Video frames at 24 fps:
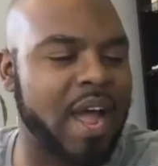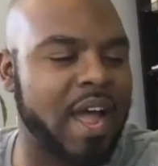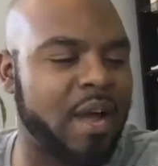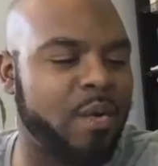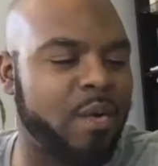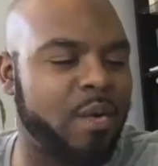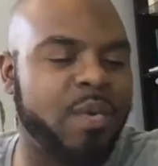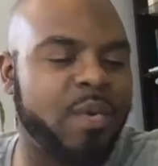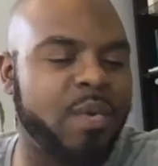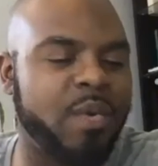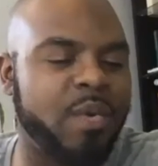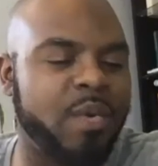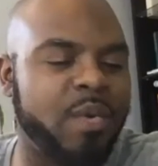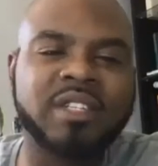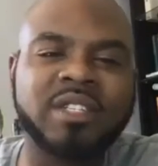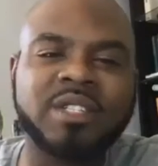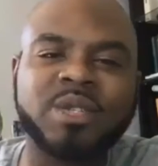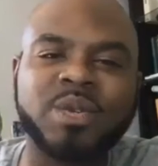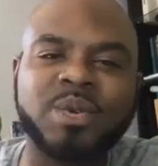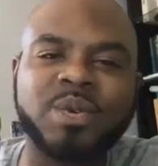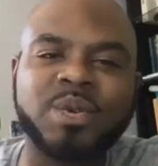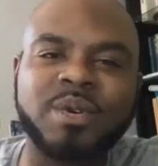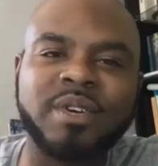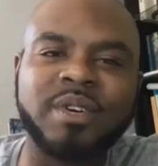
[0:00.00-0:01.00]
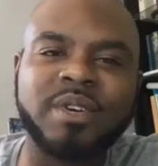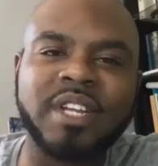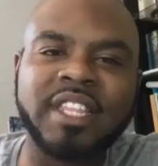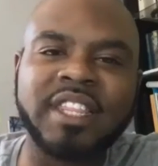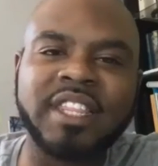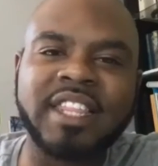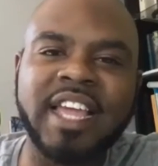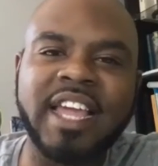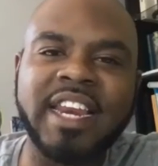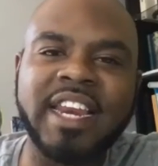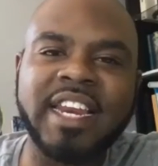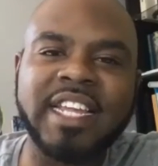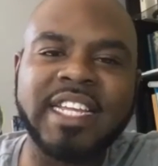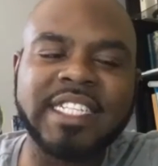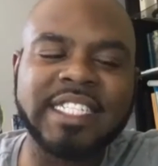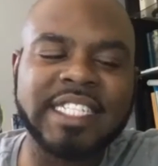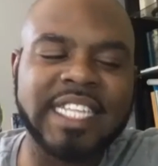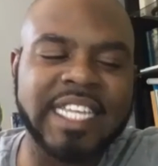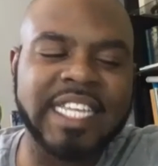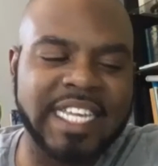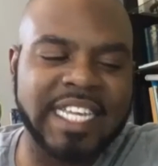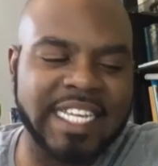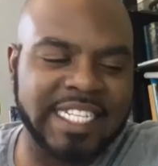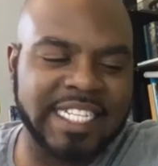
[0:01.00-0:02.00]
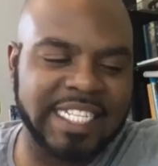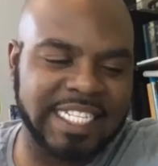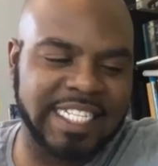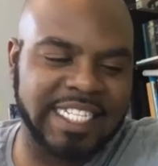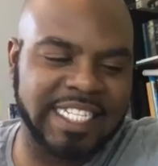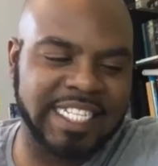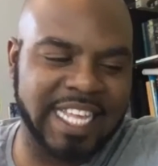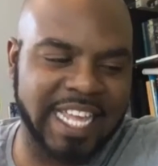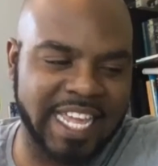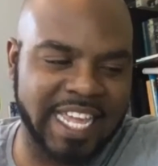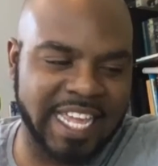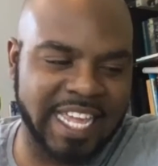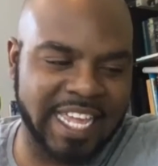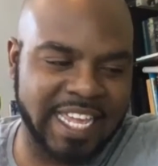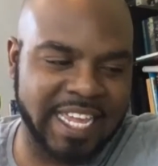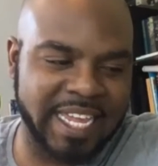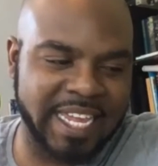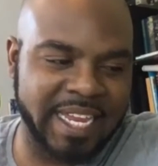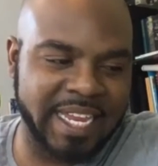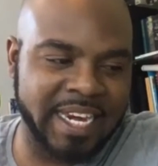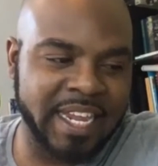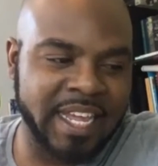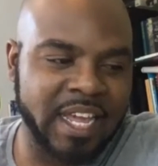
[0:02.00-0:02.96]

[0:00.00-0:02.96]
what a story. That is insane.